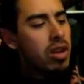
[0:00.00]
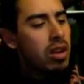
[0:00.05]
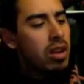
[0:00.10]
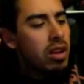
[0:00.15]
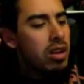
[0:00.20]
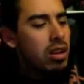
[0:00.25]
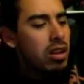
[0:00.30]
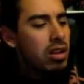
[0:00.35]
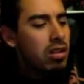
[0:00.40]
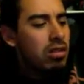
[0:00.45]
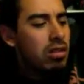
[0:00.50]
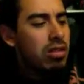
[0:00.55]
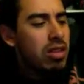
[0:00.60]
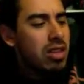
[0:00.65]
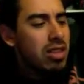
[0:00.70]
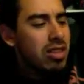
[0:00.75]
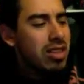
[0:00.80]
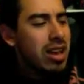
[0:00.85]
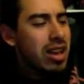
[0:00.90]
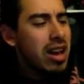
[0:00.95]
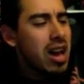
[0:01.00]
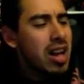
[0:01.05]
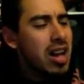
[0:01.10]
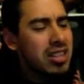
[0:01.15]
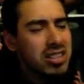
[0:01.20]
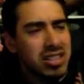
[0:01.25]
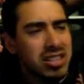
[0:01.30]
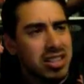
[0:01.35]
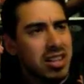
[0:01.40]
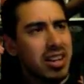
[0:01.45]
you know, they got
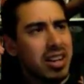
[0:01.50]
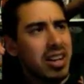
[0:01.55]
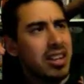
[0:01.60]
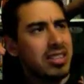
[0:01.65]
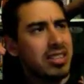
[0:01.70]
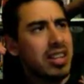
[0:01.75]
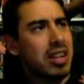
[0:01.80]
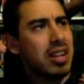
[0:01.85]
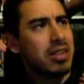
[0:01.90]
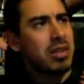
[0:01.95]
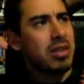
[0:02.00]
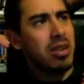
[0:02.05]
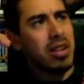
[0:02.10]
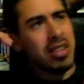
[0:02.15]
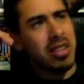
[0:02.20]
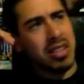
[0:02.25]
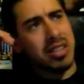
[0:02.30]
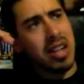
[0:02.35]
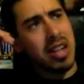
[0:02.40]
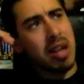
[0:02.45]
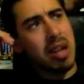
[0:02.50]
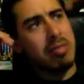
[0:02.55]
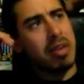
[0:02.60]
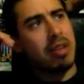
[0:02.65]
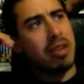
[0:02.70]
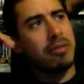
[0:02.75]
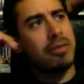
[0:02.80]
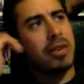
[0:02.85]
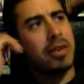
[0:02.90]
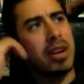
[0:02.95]
serious after a while and they stopped being
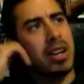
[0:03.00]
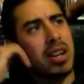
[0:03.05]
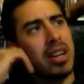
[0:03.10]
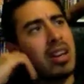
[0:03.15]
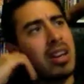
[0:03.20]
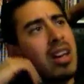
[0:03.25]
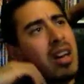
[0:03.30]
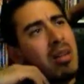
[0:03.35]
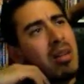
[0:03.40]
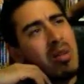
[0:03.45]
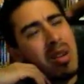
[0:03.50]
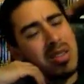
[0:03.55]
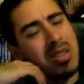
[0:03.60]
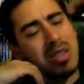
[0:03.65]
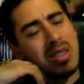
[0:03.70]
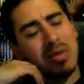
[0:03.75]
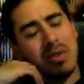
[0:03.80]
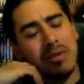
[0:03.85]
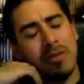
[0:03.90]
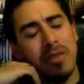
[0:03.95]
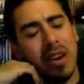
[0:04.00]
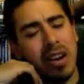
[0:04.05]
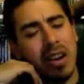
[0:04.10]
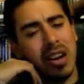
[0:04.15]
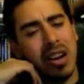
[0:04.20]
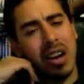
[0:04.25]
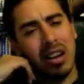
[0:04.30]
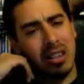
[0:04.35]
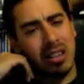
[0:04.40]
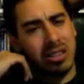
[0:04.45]
funny. Well, to be fair,
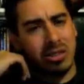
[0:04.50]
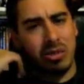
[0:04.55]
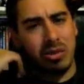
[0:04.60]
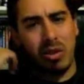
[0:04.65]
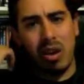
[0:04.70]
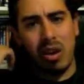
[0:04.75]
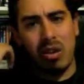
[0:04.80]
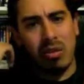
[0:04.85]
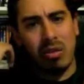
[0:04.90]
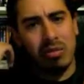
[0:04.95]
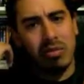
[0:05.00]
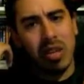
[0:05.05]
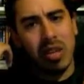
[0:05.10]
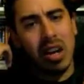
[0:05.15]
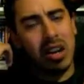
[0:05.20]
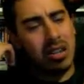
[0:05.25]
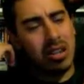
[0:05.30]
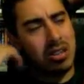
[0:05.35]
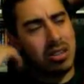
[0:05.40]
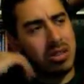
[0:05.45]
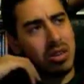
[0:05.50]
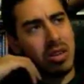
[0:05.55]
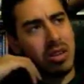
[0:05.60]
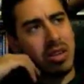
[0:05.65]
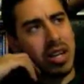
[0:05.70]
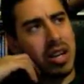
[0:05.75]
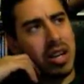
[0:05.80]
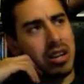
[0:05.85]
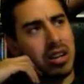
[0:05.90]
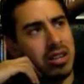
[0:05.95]
characters grow characters grow and
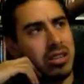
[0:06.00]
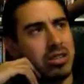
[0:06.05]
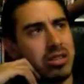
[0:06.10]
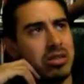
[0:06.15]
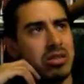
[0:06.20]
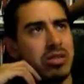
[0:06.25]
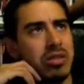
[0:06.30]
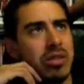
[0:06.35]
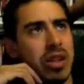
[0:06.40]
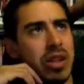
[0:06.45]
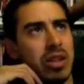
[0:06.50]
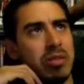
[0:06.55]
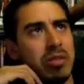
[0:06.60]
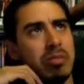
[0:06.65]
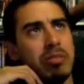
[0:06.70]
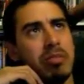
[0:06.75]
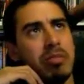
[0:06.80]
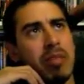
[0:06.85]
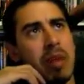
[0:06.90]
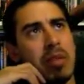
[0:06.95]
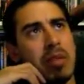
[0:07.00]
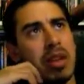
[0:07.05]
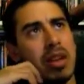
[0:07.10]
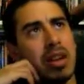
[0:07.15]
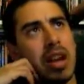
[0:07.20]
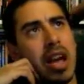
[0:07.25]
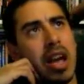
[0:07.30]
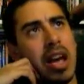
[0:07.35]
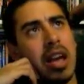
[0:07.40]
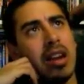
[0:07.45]
characters do develop. I mean,
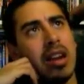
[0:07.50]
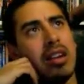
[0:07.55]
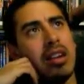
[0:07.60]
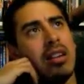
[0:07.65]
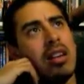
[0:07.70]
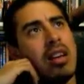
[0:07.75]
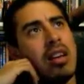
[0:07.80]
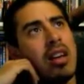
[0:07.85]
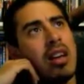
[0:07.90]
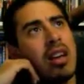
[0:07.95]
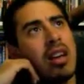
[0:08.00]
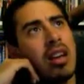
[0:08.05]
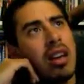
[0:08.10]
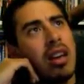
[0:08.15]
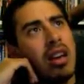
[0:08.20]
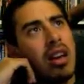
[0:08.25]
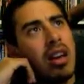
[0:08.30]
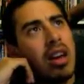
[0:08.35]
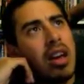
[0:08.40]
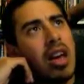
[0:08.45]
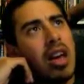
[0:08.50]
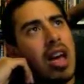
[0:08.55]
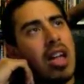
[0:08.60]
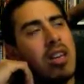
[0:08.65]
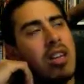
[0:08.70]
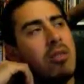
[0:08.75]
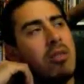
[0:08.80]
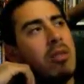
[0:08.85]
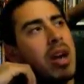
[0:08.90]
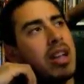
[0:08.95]
and and
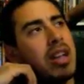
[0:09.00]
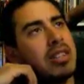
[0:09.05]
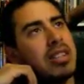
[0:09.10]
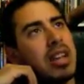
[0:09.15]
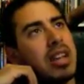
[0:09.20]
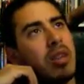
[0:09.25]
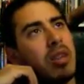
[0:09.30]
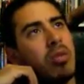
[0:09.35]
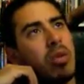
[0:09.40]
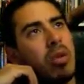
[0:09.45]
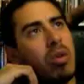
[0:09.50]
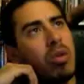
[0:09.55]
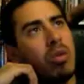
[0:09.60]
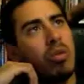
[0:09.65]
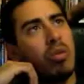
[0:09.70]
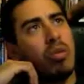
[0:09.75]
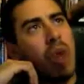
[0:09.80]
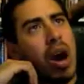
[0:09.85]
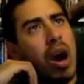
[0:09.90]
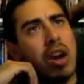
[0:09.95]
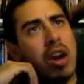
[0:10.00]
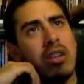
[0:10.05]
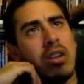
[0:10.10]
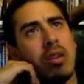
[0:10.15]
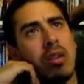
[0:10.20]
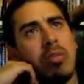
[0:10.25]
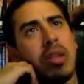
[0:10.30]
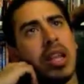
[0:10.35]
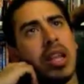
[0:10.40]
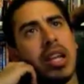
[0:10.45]
you might say, well, why are you
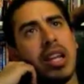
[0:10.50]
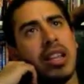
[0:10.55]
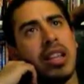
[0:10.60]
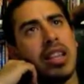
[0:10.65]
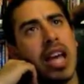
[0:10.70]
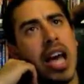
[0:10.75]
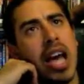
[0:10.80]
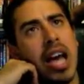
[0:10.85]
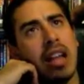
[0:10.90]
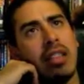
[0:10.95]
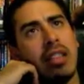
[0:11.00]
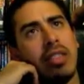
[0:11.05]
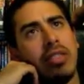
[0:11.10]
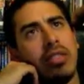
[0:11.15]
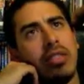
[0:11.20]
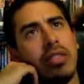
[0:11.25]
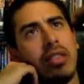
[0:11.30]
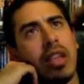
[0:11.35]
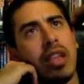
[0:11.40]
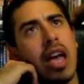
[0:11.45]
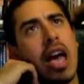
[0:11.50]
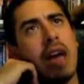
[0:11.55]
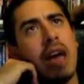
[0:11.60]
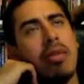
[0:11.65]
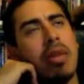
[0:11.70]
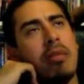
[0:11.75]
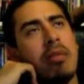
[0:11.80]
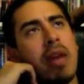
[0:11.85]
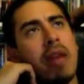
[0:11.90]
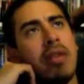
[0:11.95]
complaining that ha-
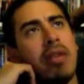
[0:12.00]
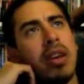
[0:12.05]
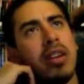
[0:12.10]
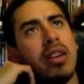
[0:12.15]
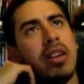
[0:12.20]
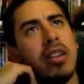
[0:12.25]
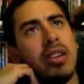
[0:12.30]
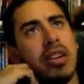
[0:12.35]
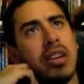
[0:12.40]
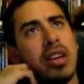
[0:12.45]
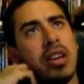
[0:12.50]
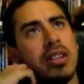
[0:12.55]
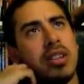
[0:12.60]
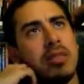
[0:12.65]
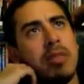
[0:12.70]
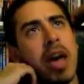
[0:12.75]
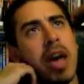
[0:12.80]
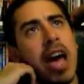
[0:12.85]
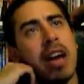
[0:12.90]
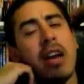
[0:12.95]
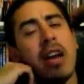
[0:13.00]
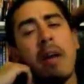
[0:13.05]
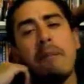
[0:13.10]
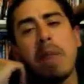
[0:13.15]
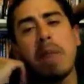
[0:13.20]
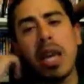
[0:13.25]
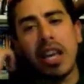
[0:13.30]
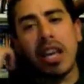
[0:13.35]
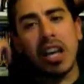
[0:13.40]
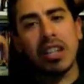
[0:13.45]
them having another kid is bad?
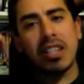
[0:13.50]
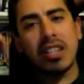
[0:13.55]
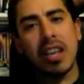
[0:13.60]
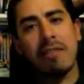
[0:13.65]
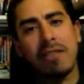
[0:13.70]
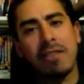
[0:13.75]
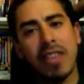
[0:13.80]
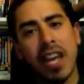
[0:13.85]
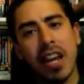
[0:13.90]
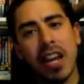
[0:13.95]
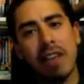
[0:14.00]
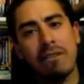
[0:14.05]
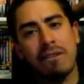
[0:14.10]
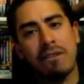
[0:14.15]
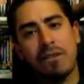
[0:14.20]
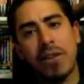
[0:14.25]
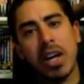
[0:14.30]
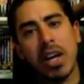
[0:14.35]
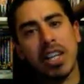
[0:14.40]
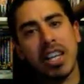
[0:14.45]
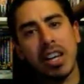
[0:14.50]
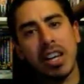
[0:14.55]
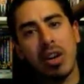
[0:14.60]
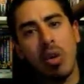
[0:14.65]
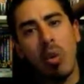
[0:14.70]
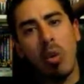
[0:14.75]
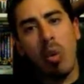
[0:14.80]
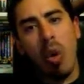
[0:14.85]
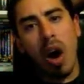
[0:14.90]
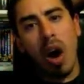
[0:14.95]
Because they did it
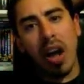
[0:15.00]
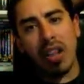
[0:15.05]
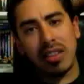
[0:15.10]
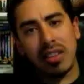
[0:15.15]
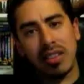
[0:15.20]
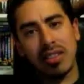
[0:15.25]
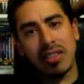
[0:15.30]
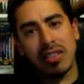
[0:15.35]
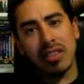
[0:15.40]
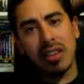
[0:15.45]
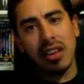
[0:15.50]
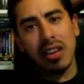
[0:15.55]
fucking once.